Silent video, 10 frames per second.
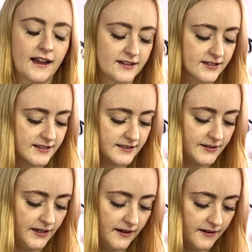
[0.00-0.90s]
I just
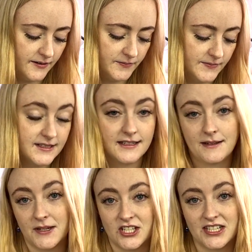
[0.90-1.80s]
um, didn't
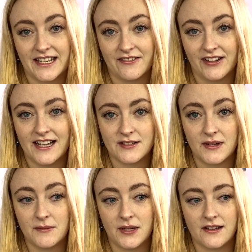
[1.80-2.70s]
get my shit together for last
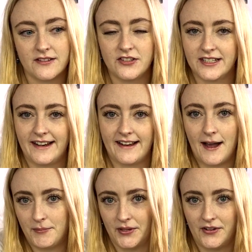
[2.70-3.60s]
week because usually I
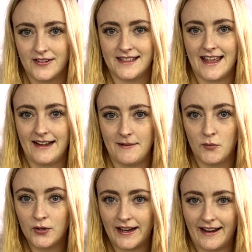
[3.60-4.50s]
upload on Saturday
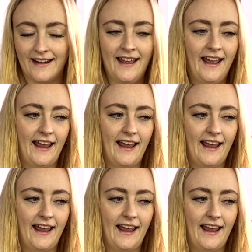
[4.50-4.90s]
morning